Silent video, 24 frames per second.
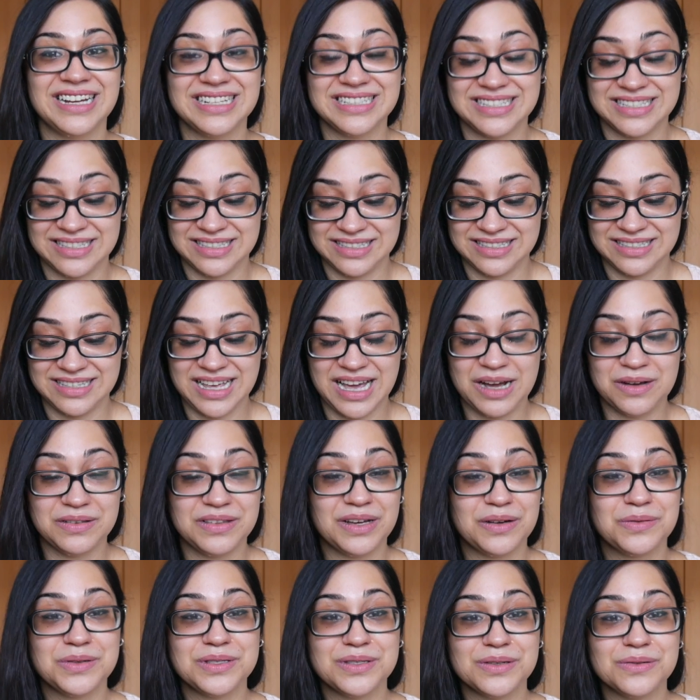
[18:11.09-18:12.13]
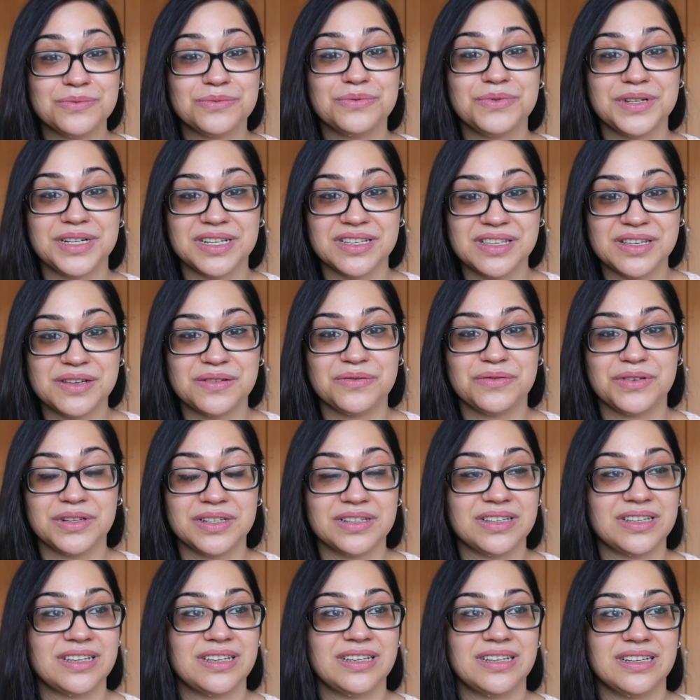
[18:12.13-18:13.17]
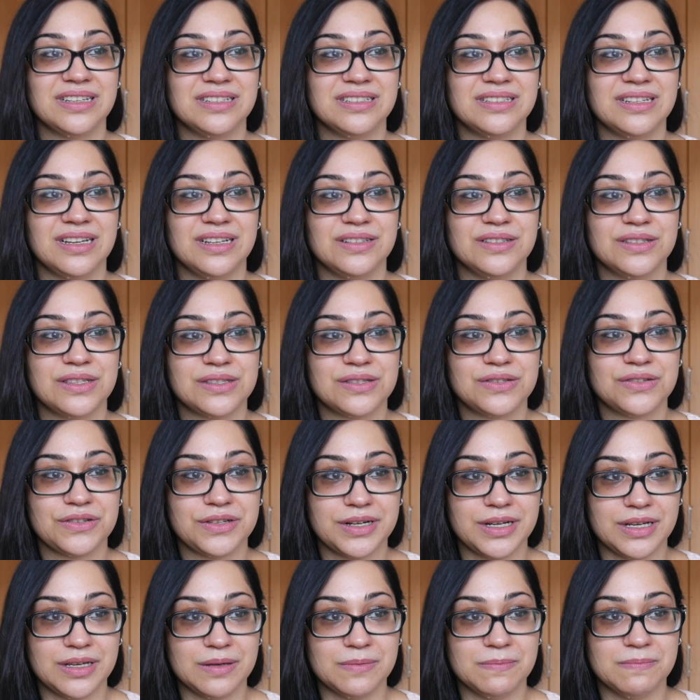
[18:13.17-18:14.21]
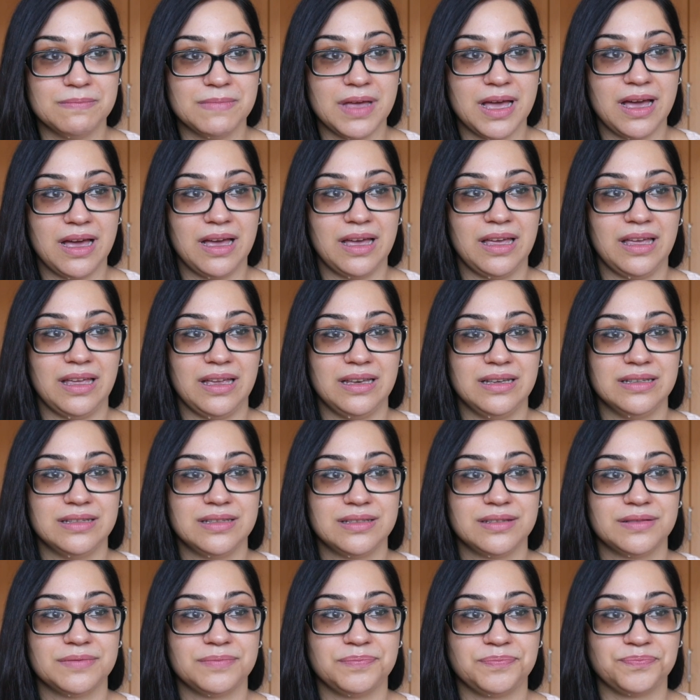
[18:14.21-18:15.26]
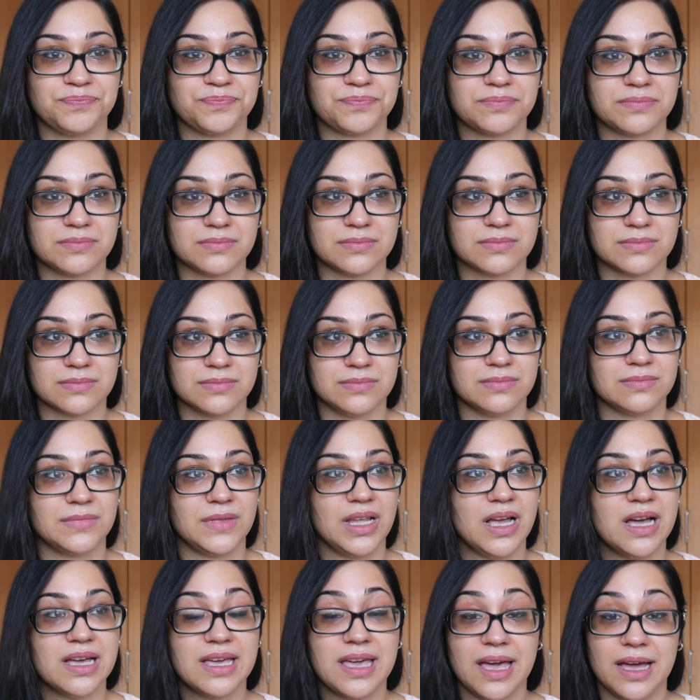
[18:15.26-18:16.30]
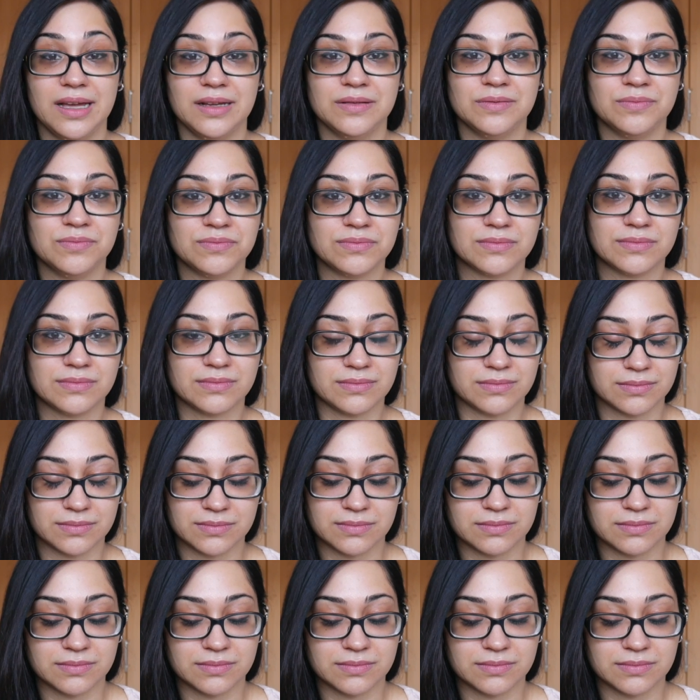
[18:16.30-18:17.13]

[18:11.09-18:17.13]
That's that that was a really really intense dream, and again